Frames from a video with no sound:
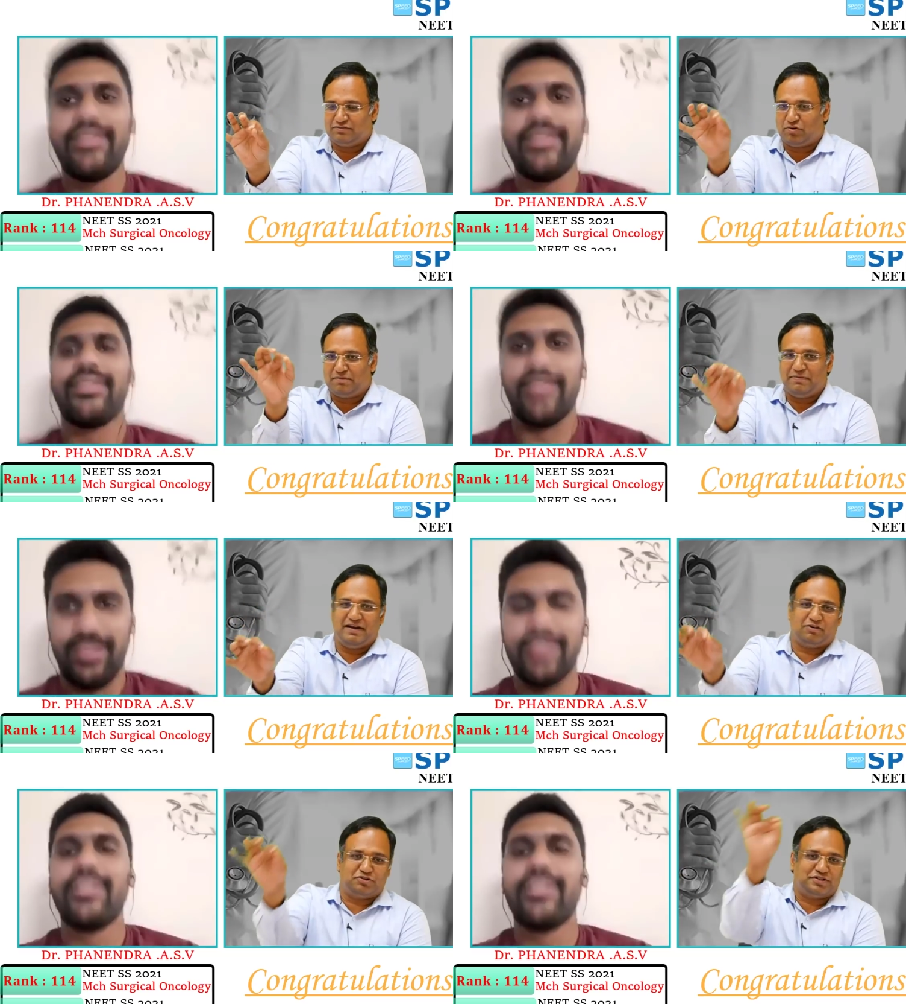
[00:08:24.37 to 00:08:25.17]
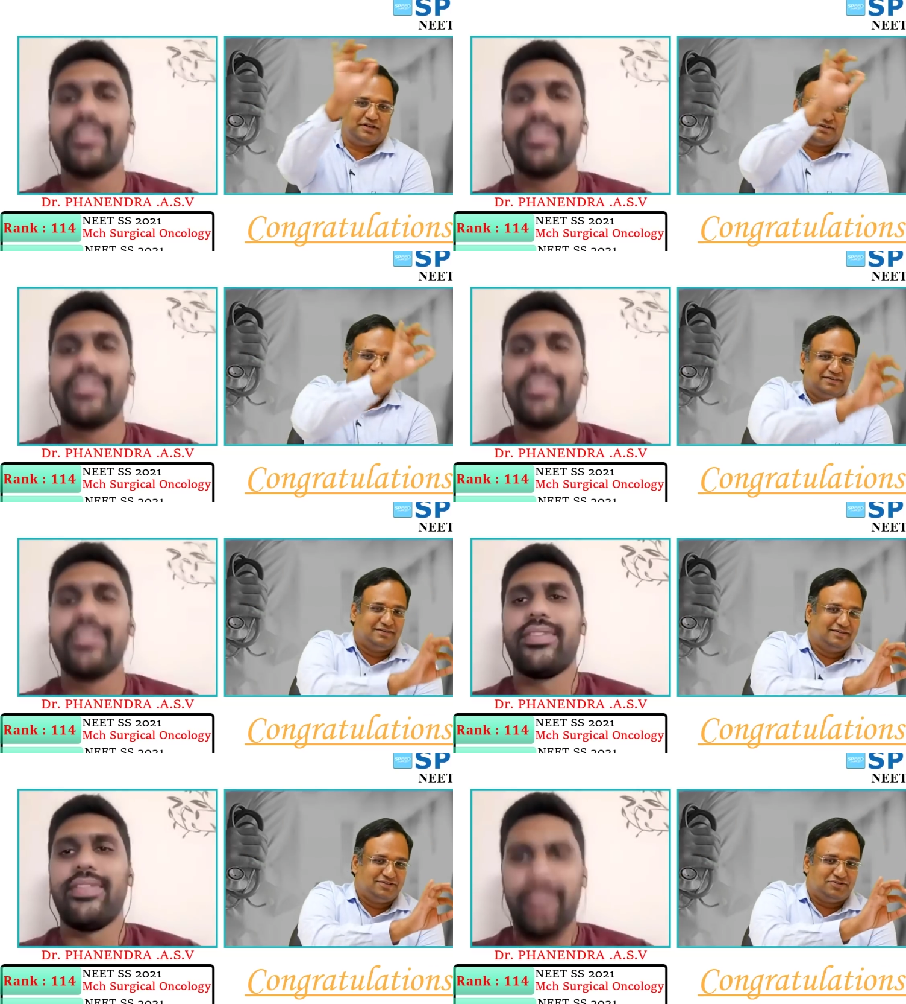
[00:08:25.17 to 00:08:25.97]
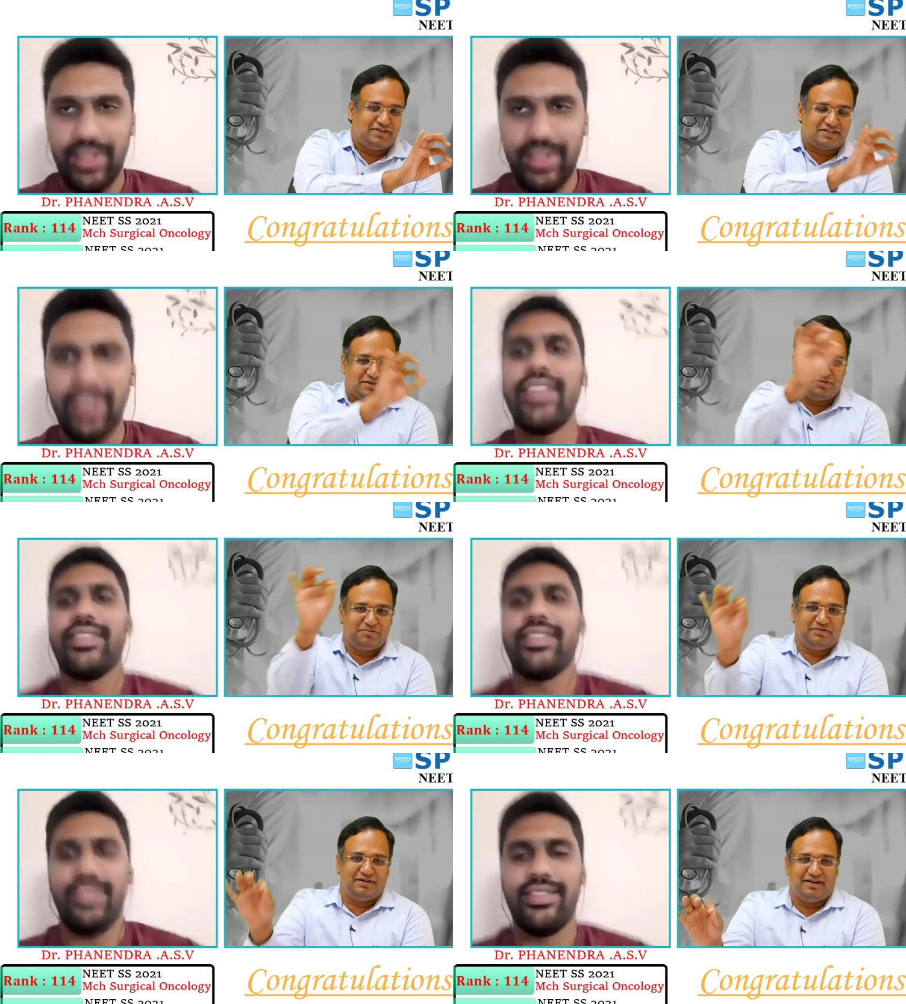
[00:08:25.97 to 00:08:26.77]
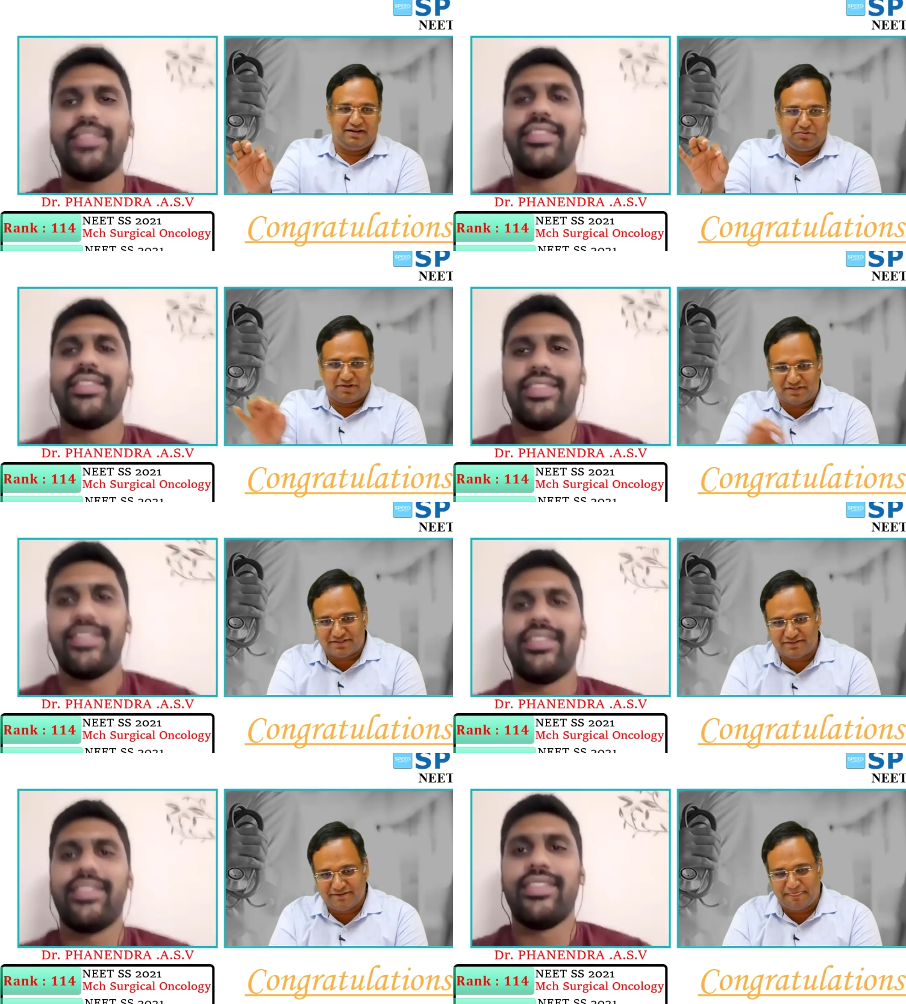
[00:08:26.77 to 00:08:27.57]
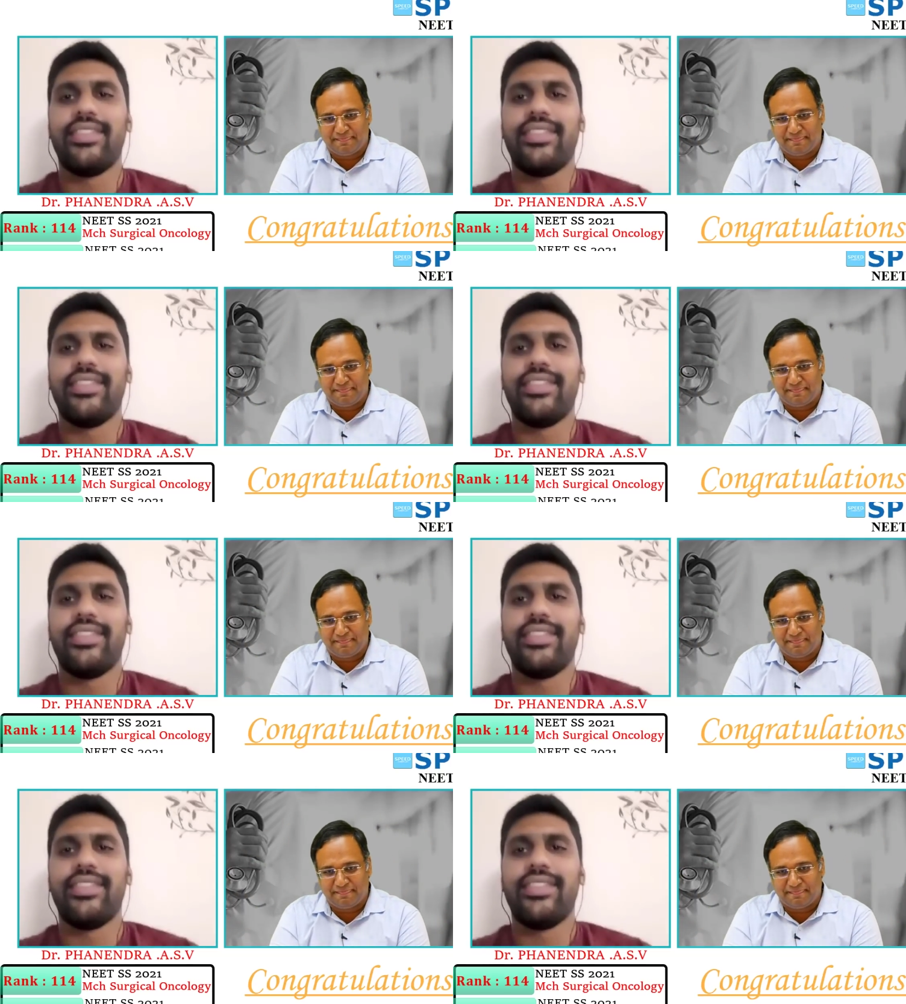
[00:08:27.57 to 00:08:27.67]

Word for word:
Speaker 1: is what made a question. So that's how uh, it was.